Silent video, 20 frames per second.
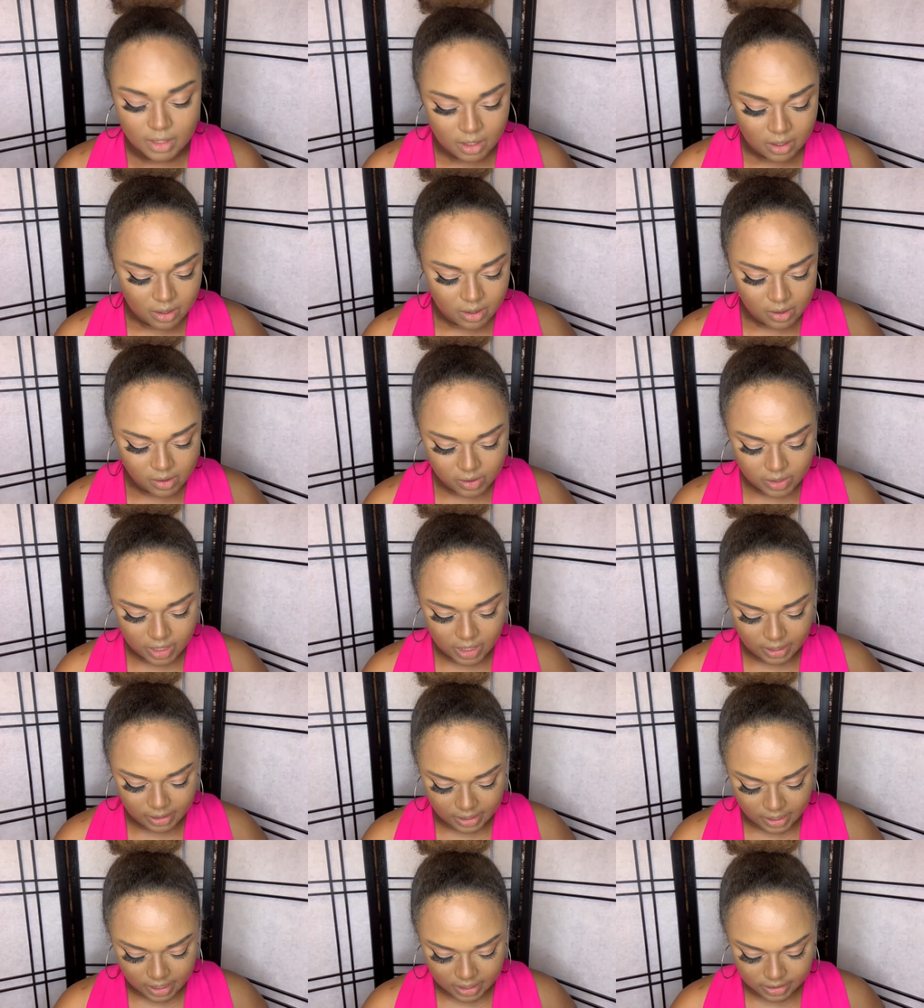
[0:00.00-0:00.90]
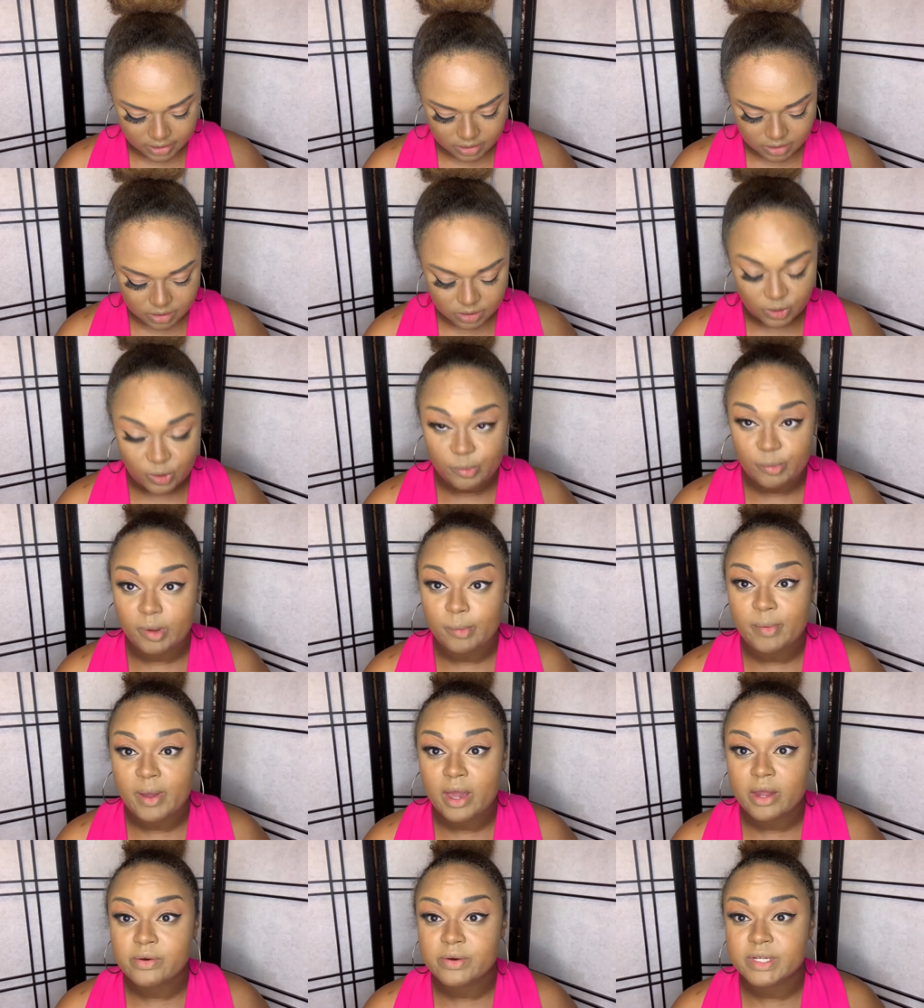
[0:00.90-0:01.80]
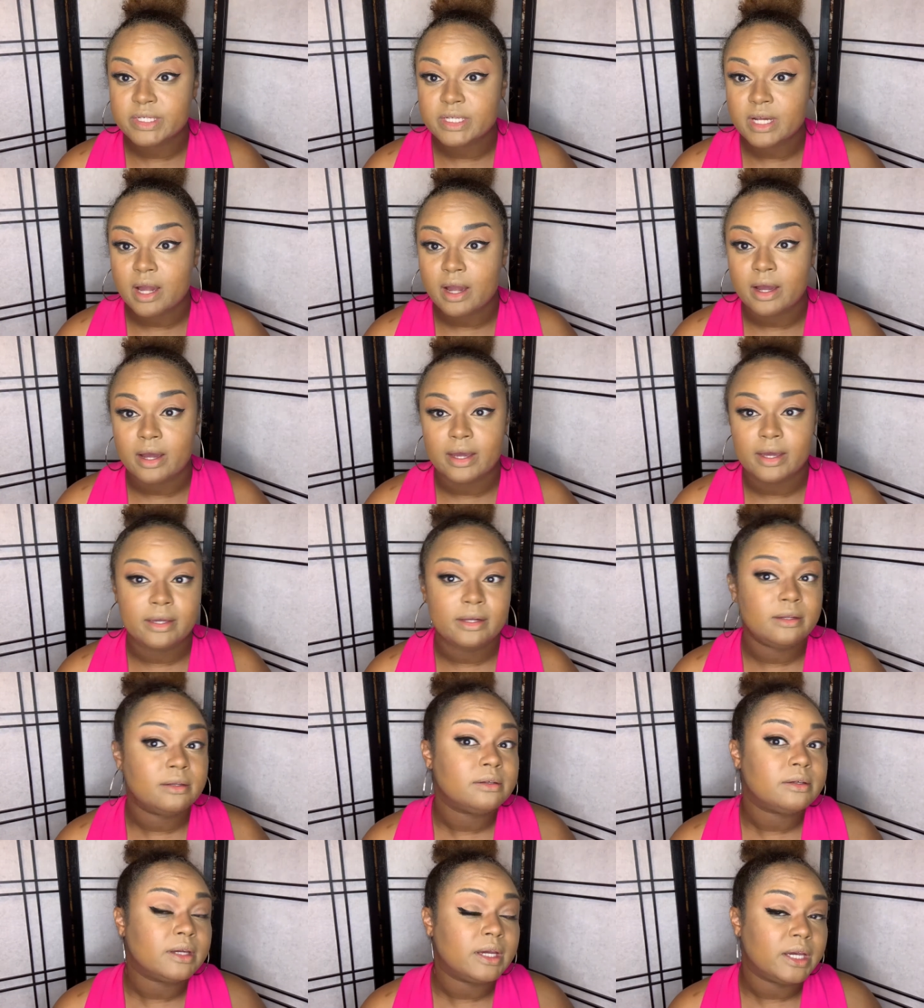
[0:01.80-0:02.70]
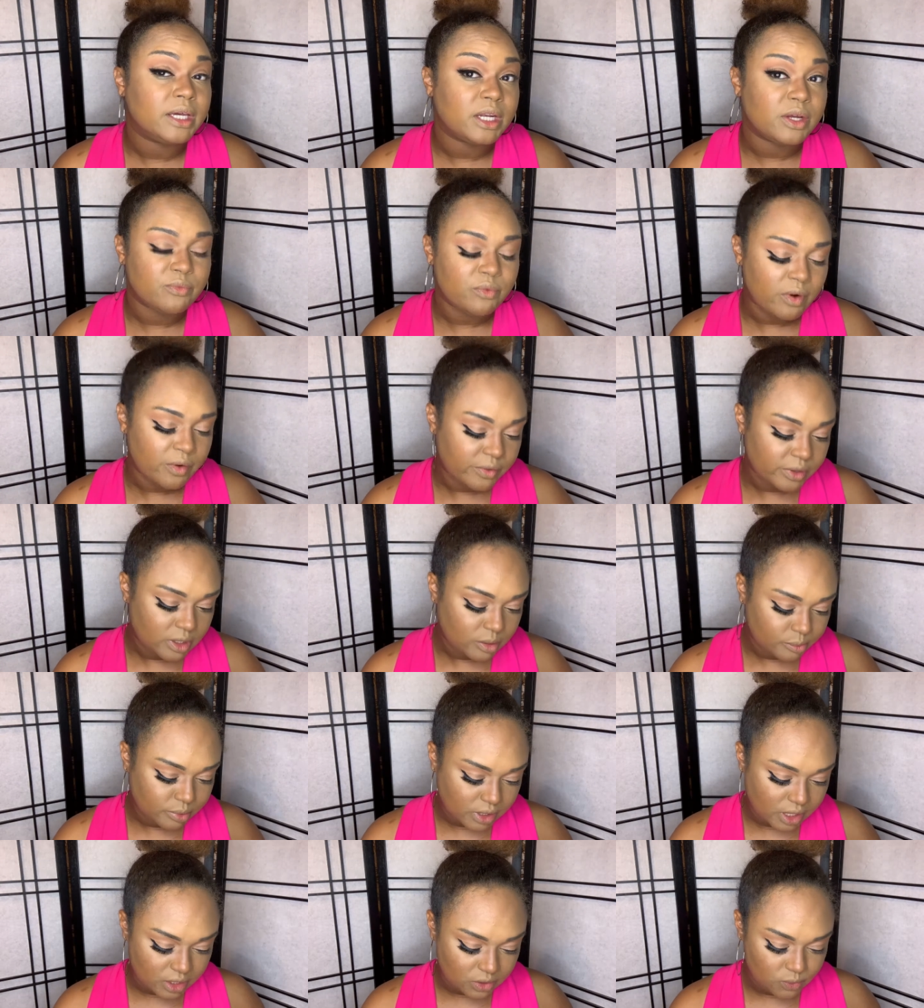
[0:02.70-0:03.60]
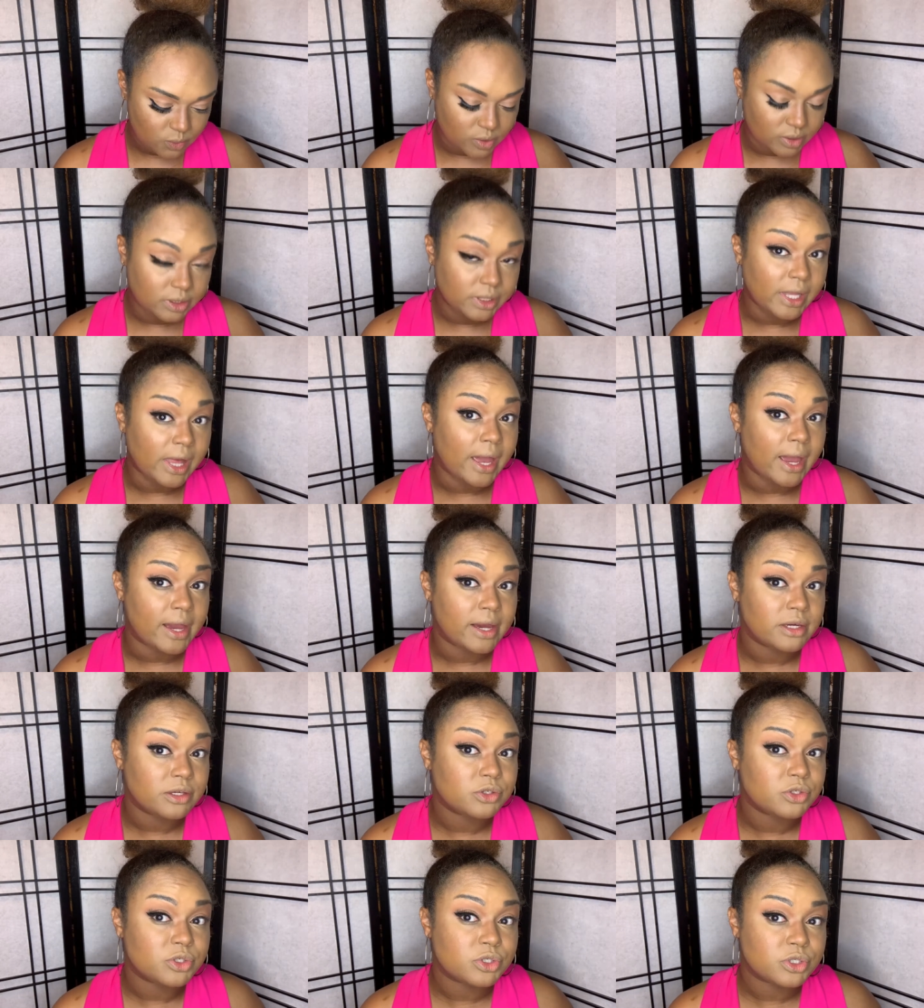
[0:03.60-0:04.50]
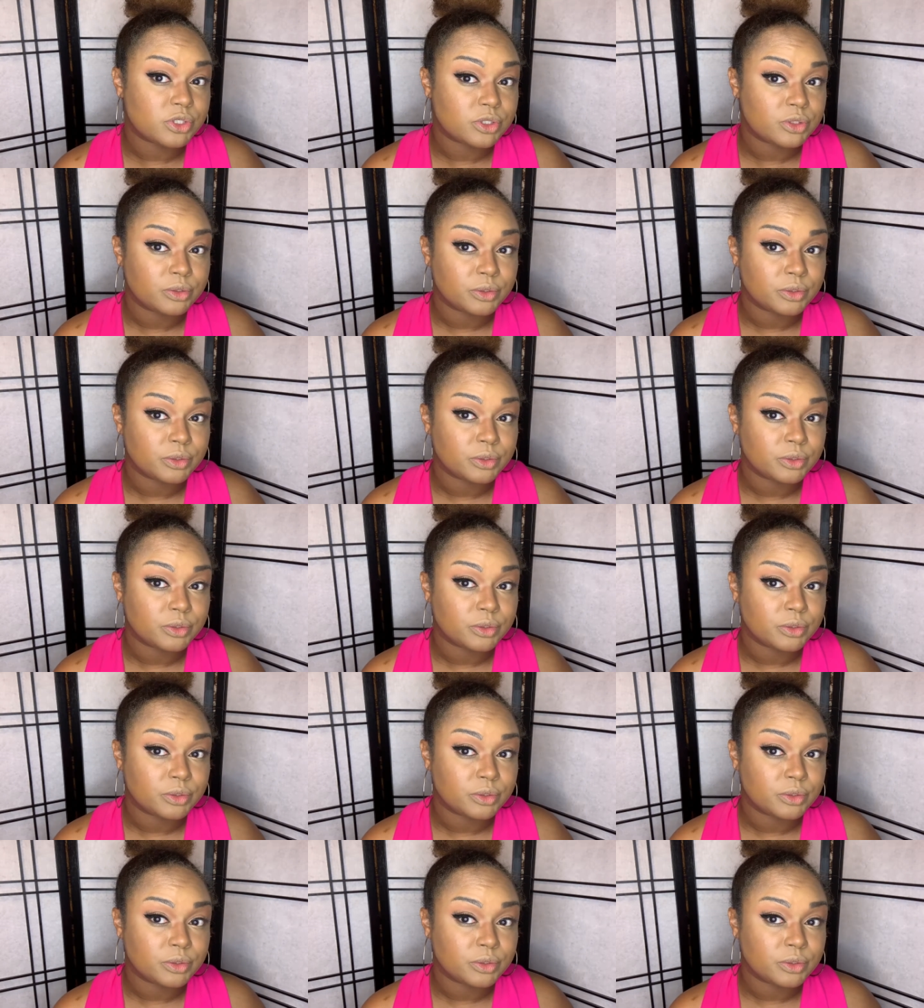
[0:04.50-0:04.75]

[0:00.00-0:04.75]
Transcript: Okay guys, so my battery died and I've already applied one lash.